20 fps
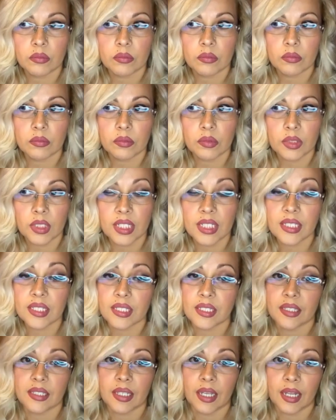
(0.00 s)
in
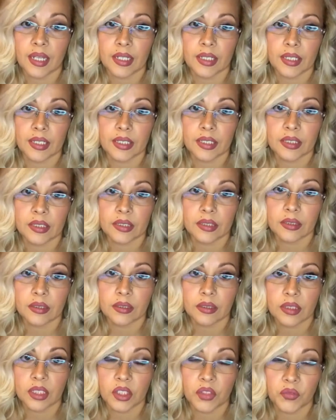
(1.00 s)
society,
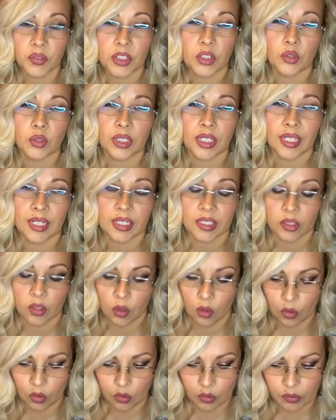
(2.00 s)
individually and as a whole,